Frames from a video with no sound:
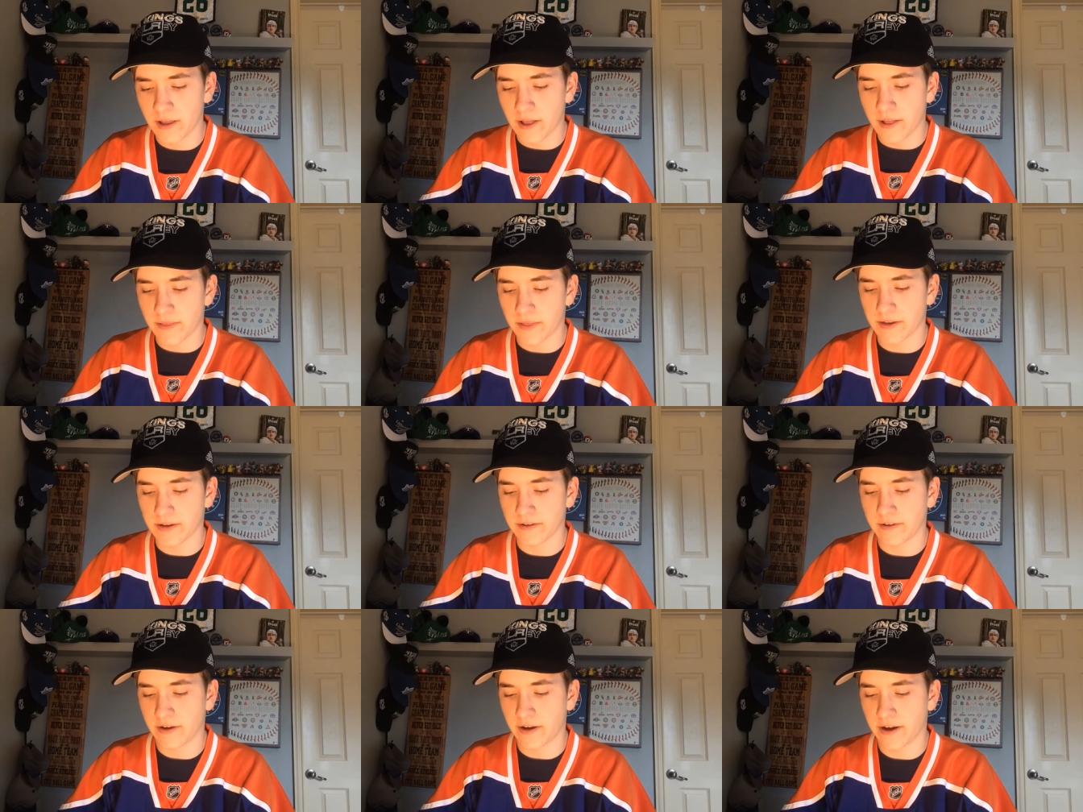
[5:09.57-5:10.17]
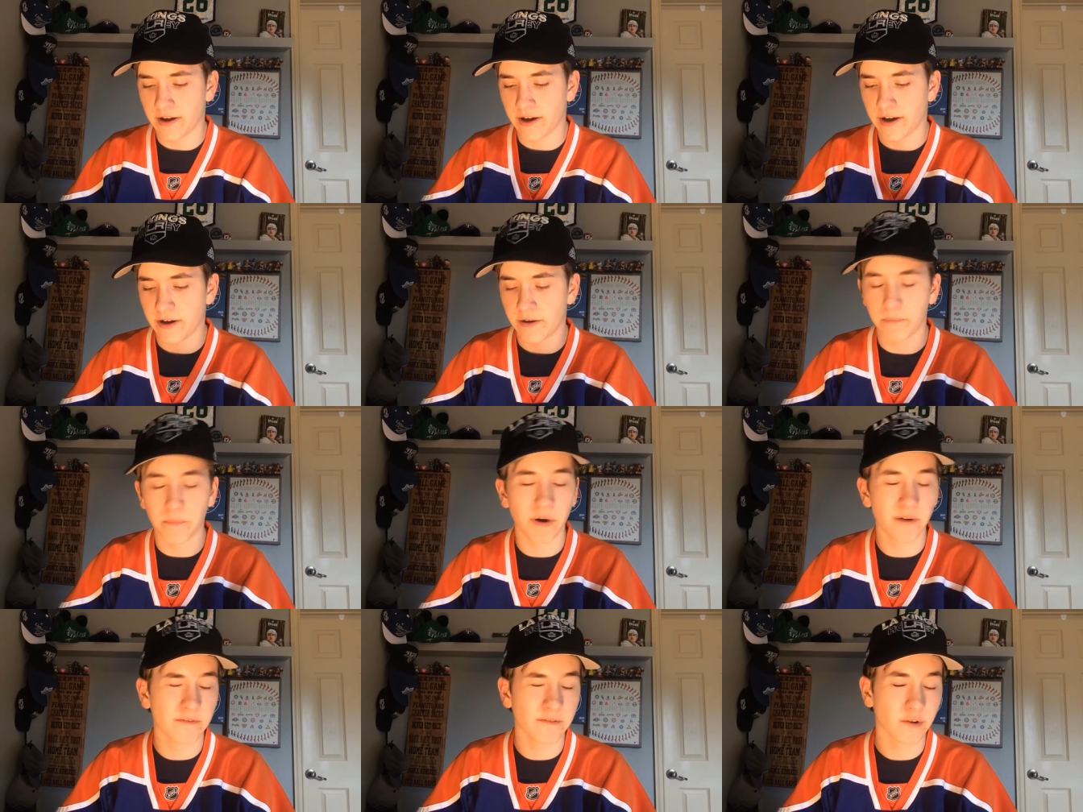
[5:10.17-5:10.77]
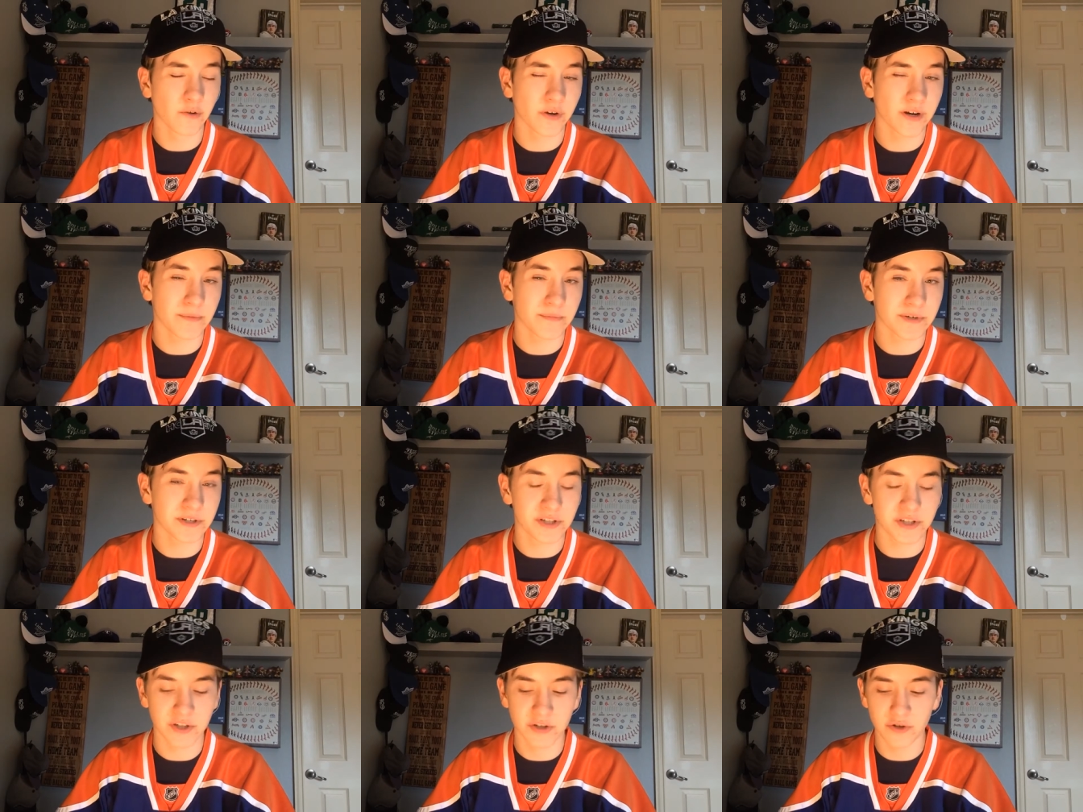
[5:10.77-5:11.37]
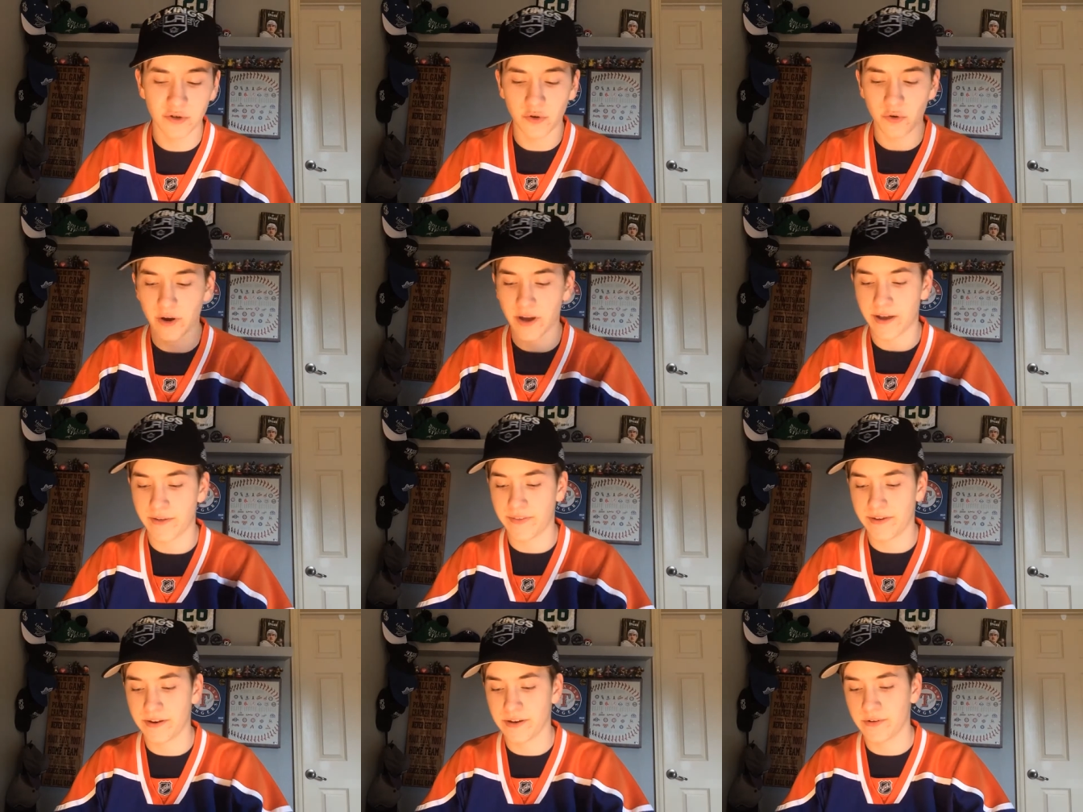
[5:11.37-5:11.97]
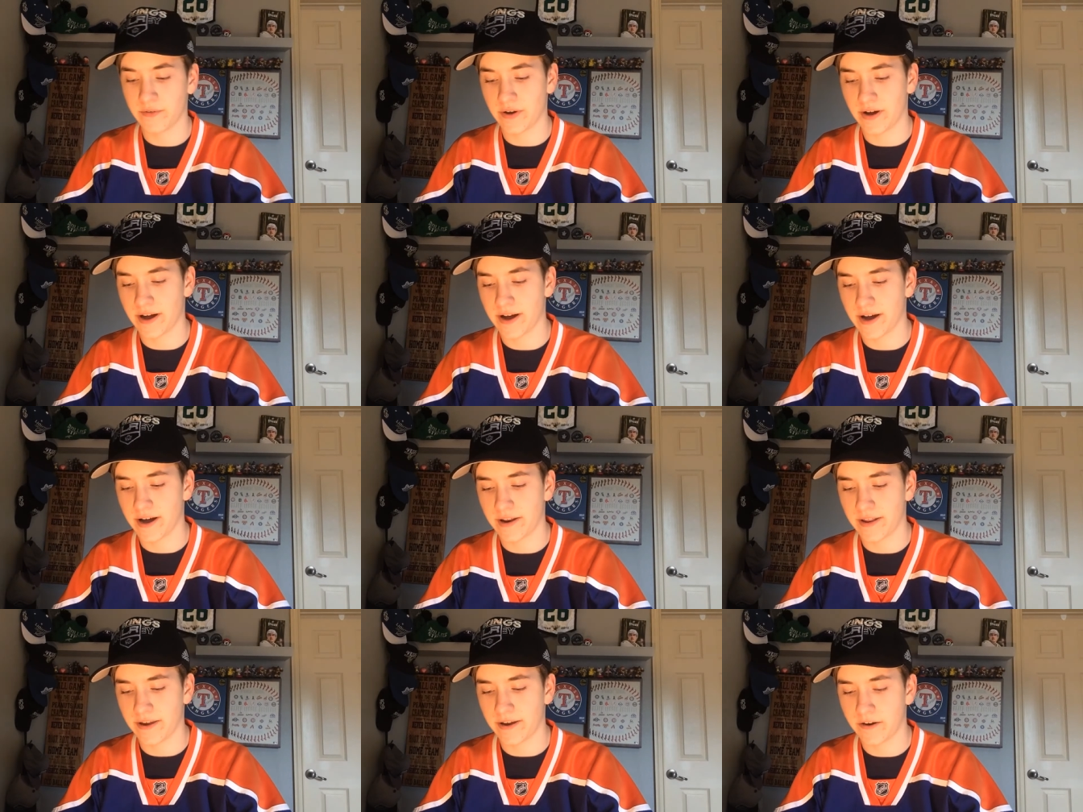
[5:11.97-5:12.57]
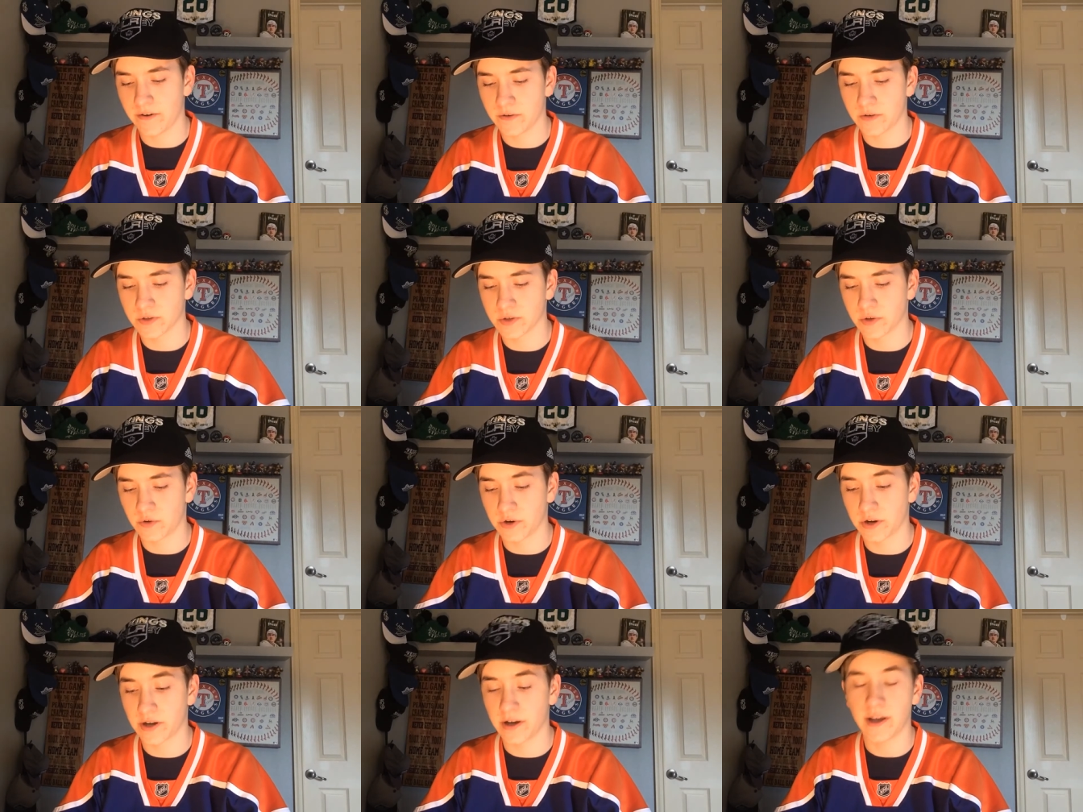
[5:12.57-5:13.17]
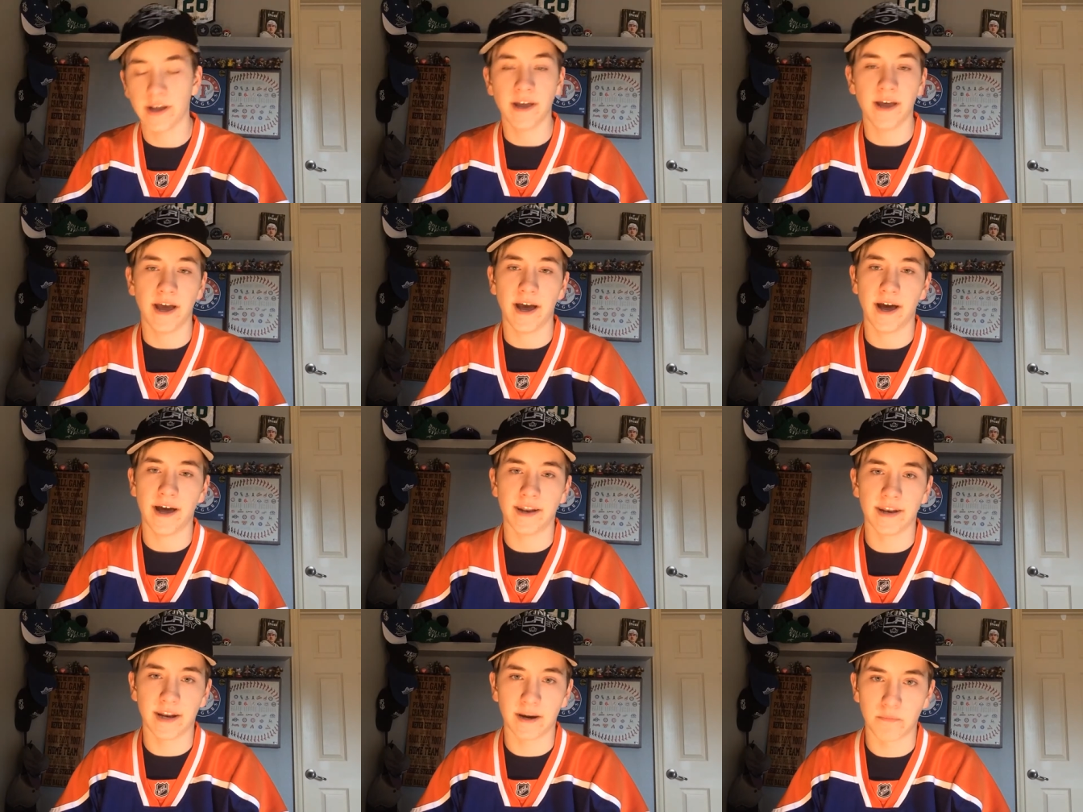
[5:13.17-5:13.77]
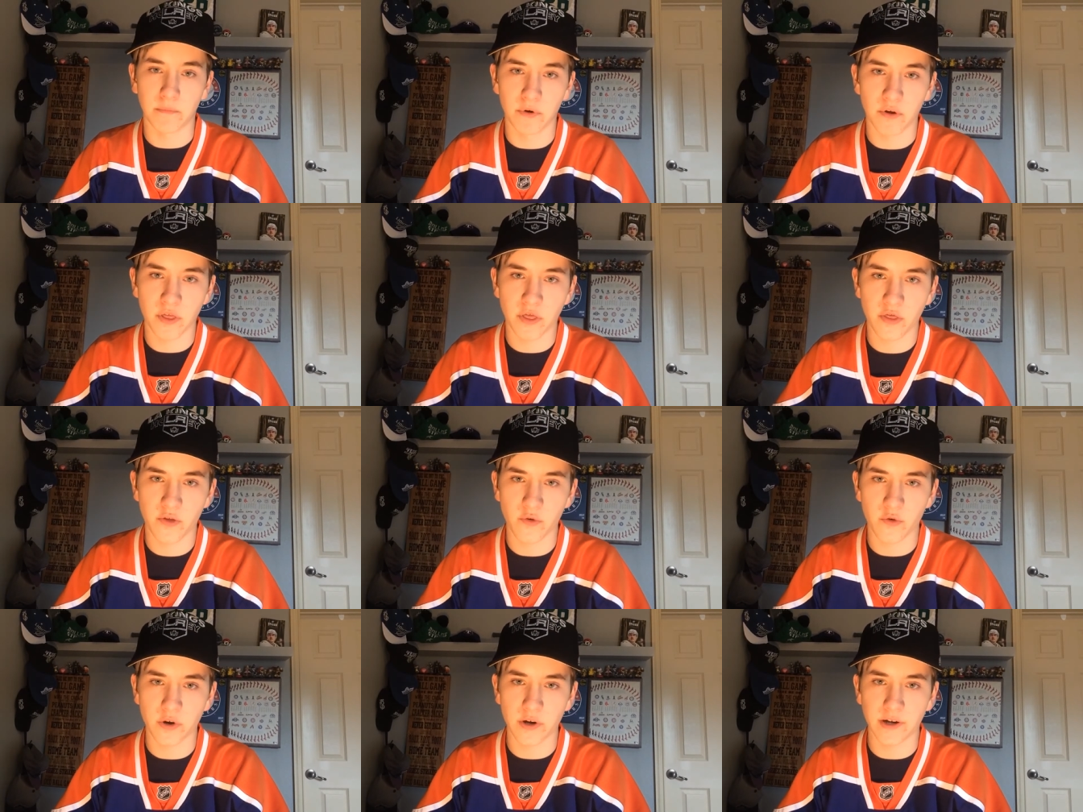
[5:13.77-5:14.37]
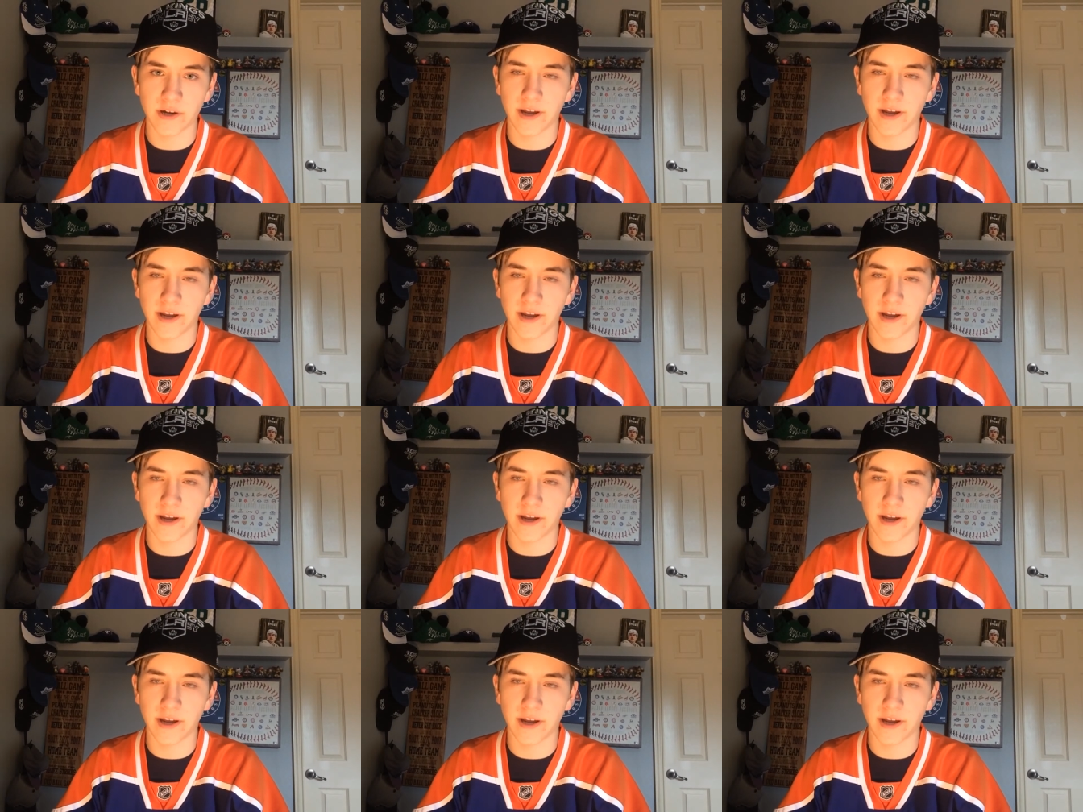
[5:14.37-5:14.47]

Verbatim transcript: Then you had Buffalo at number two, and then you had Arizona at number three.